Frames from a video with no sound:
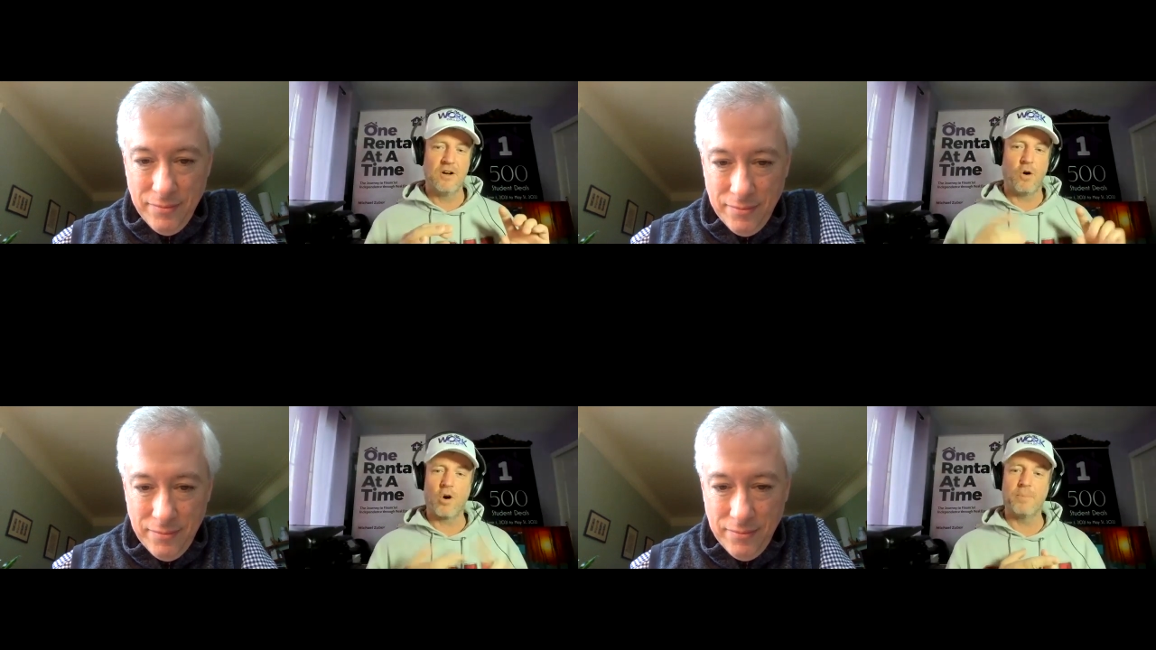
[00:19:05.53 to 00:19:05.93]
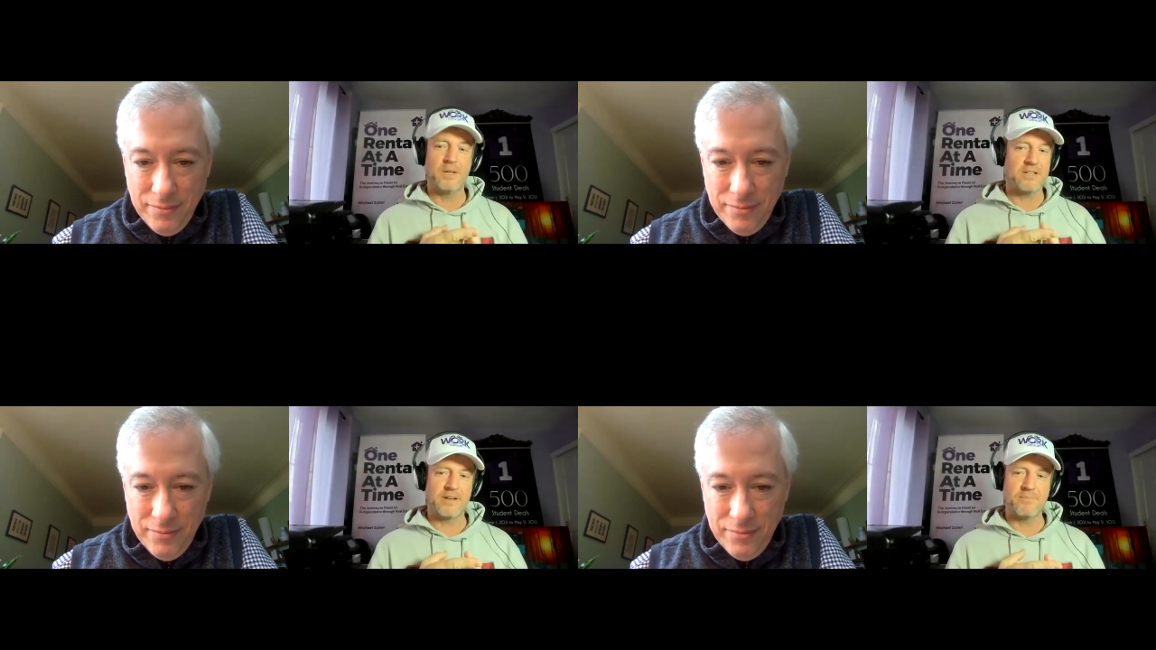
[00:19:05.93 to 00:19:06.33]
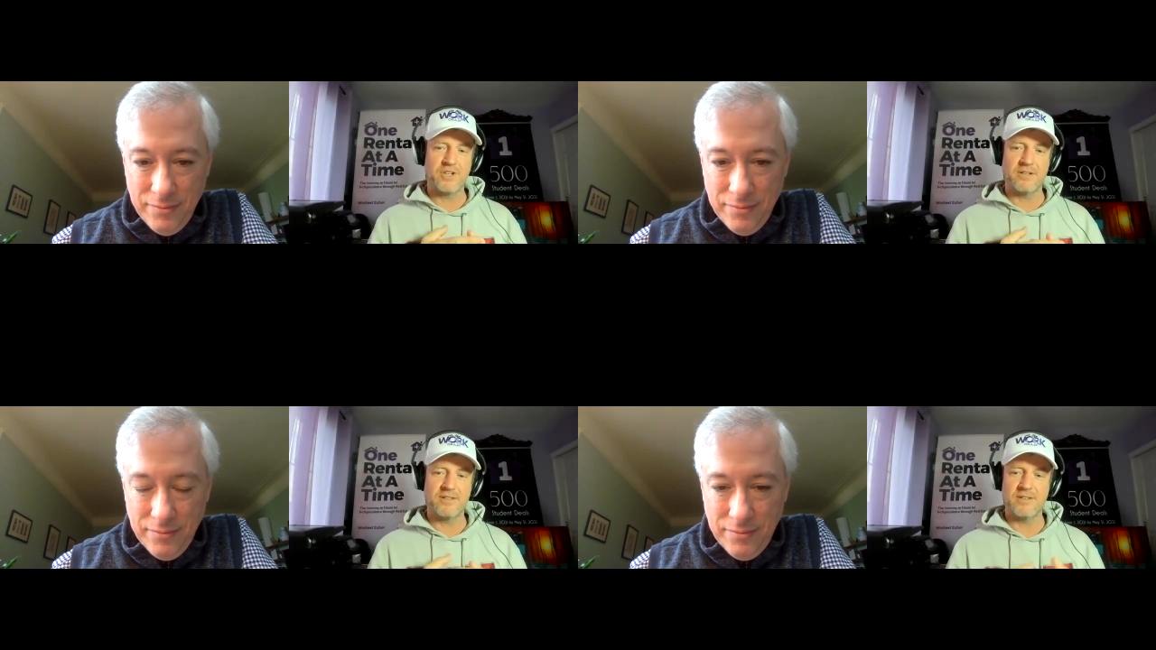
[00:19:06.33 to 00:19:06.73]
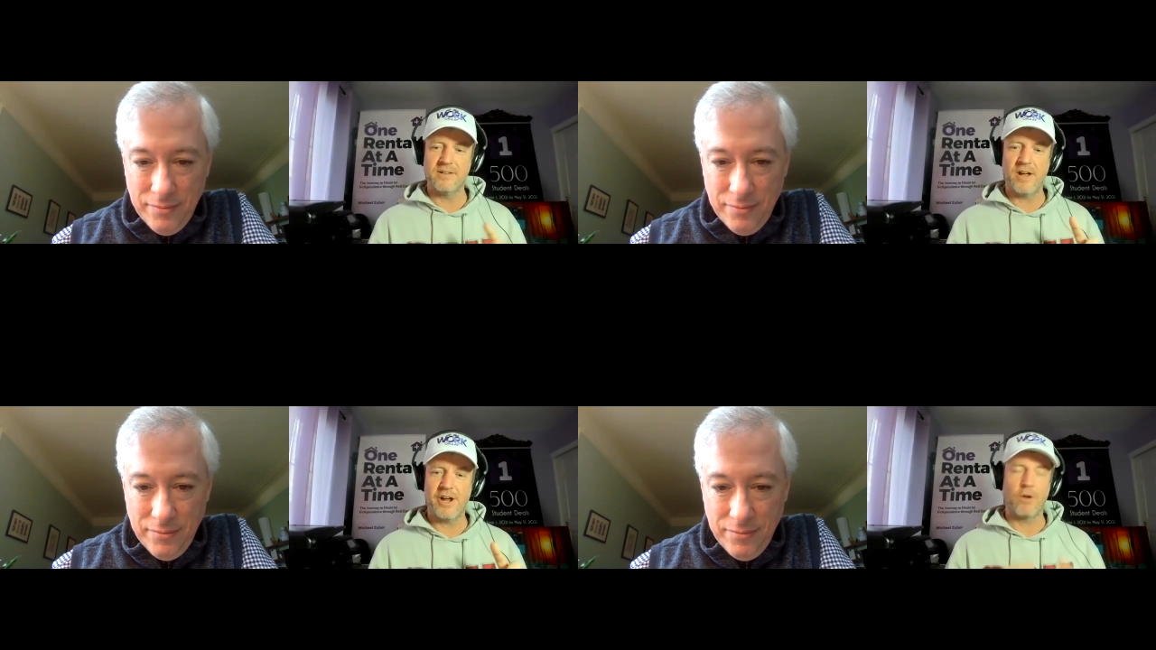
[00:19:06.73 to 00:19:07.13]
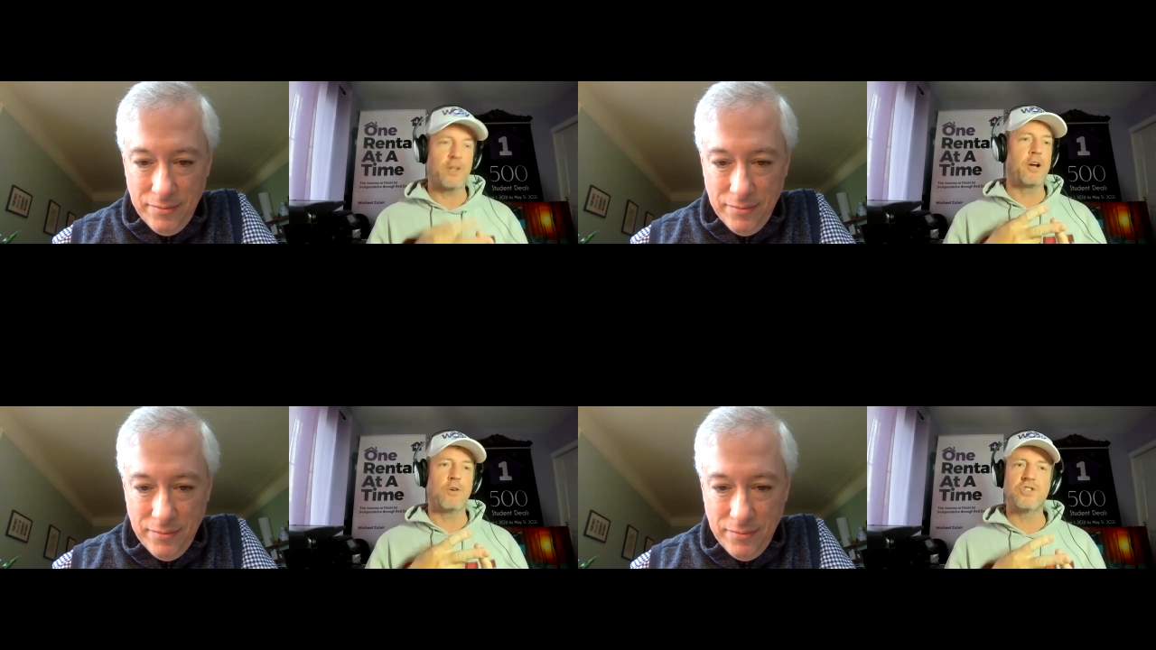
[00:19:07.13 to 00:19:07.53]
Speaker 1: Horrible assumptions. It
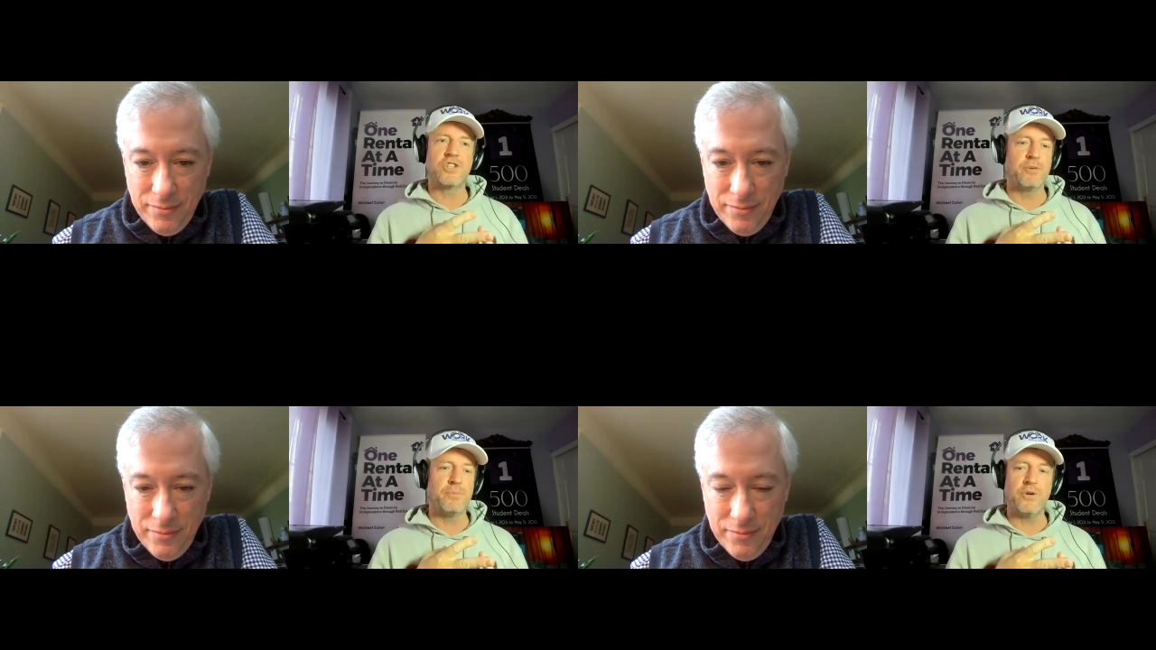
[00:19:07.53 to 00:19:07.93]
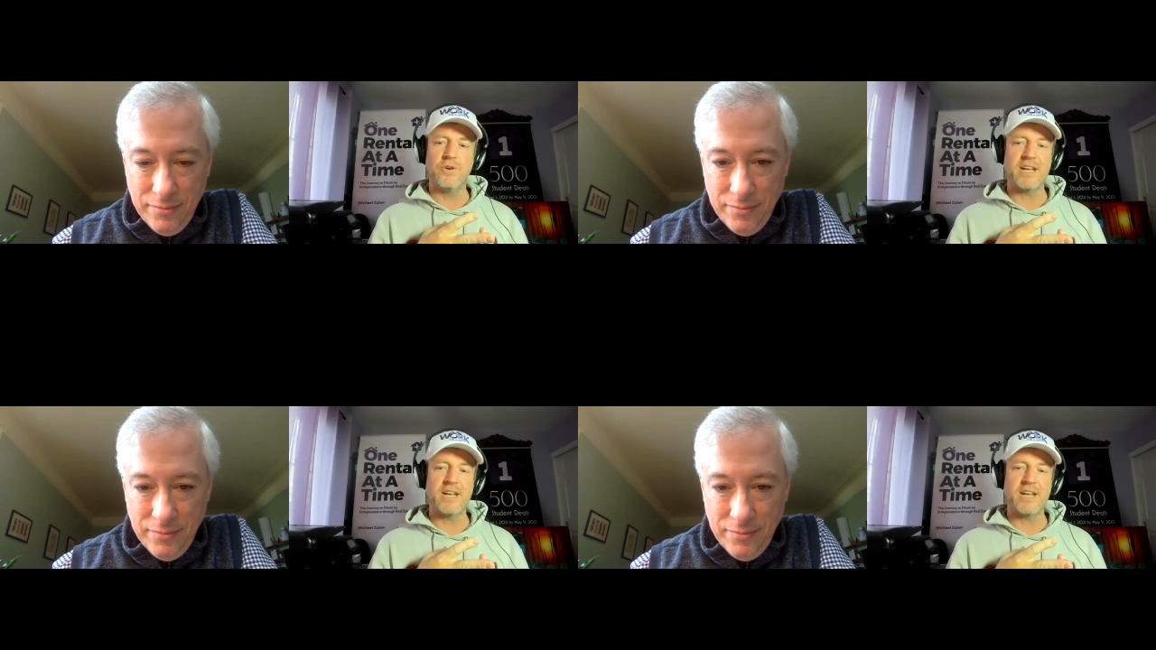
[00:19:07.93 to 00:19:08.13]
only goes to the moon.